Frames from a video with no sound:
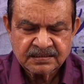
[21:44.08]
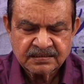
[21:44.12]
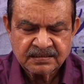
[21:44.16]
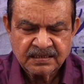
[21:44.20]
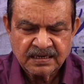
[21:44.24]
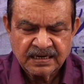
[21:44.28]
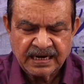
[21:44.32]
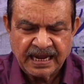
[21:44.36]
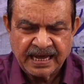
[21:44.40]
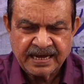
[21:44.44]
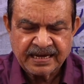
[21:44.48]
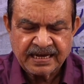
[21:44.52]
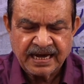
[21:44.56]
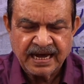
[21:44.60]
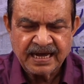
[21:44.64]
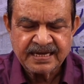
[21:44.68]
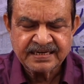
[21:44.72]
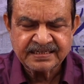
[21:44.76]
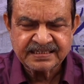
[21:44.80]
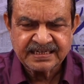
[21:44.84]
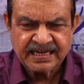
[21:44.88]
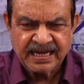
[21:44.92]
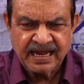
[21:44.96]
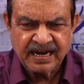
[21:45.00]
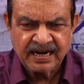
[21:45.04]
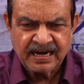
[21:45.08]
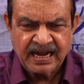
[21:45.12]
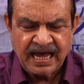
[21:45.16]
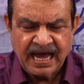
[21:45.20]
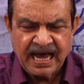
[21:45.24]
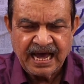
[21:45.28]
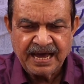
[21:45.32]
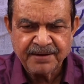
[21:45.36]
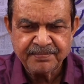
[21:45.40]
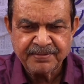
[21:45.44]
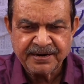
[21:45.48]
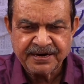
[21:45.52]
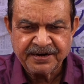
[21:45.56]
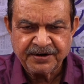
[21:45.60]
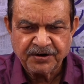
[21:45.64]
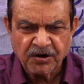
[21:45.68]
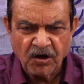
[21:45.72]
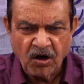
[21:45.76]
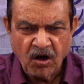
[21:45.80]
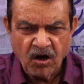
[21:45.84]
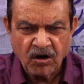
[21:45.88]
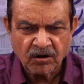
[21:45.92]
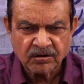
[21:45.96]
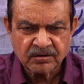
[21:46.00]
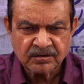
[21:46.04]
Like I tell, I have a
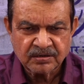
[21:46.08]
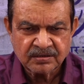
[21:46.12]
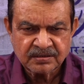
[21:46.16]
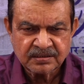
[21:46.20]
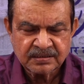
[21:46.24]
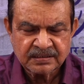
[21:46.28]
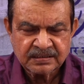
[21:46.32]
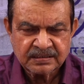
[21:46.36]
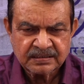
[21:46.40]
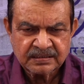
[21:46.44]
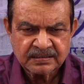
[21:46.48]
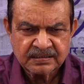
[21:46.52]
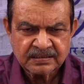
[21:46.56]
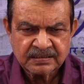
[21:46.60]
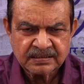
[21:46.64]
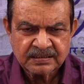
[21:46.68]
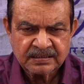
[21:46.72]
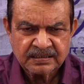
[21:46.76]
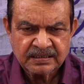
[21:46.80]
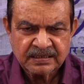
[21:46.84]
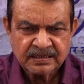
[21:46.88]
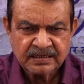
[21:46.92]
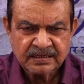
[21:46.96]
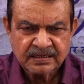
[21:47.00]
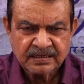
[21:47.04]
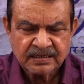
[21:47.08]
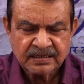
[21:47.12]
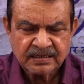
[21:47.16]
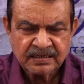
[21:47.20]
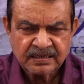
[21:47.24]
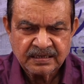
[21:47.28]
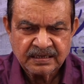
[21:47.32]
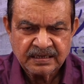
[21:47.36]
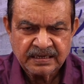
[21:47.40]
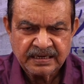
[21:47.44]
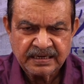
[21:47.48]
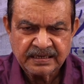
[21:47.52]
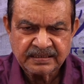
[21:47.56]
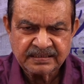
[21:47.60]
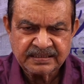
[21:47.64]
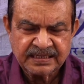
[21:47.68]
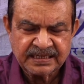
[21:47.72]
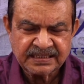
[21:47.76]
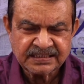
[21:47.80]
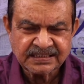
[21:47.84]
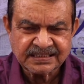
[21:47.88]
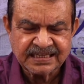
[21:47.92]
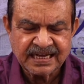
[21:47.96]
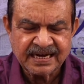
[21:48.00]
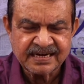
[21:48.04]
dog. In
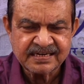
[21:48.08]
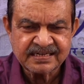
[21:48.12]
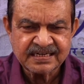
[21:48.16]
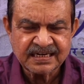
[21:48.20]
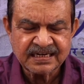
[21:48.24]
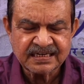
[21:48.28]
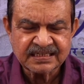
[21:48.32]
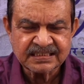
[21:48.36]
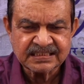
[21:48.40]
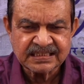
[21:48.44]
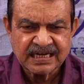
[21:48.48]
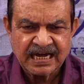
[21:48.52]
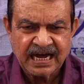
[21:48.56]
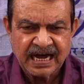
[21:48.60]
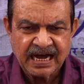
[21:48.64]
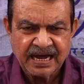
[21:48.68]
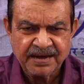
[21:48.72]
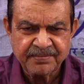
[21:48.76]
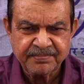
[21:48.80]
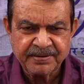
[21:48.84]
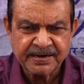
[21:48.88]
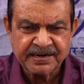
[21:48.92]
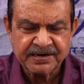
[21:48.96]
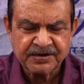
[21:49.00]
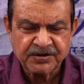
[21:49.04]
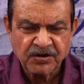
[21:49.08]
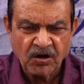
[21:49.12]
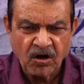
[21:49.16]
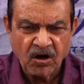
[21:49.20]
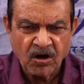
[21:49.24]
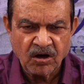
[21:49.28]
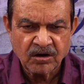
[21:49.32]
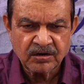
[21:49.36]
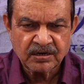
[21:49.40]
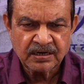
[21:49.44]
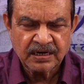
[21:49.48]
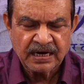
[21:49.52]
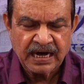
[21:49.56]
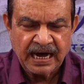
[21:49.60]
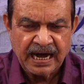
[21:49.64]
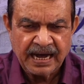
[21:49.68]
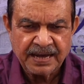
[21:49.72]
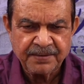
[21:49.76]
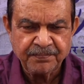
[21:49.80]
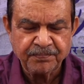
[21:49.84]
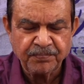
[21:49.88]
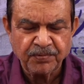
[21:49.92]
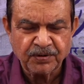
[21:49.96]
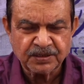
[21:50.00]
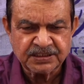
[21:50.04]
this sentence, I have a dog, I
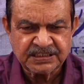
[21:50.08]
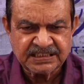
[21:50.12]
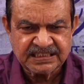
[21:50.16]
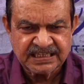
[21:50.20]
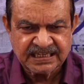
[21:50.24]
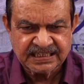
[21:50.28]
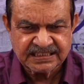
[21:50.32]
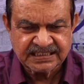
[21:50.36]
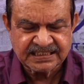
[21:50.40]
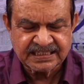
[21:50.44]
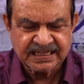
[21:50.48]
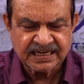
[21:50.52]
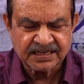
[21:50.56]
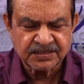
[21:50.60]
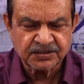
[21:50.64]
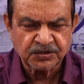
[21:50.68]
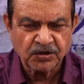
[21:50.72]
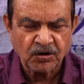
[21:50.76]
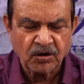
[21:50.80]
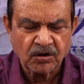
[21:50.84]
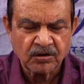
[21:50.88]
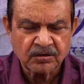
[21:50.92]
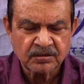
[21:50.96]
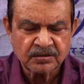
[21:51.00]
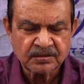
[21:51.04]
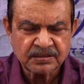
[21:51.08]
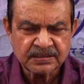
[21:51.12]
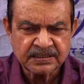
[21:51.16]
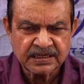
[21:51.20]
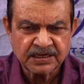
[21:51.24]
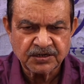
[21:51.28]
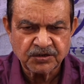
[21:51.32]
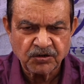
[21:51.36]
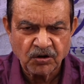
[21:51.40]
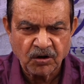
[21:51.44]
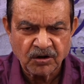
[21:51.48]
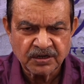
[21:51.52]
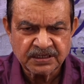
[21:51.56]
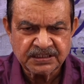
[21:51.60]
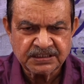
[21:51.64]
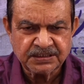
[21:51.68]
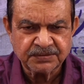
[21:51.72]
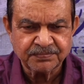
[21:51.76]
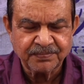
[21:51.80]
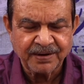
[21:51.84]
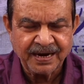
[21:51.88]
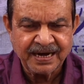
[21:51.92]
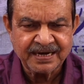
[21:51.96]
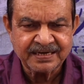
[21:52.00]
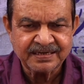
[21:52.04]
possess the dog. The dog is
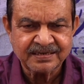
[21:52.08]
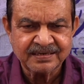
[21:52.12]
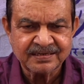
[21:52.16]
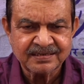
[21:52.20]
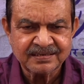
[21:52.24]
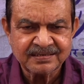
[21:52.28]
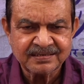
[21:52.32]
mine.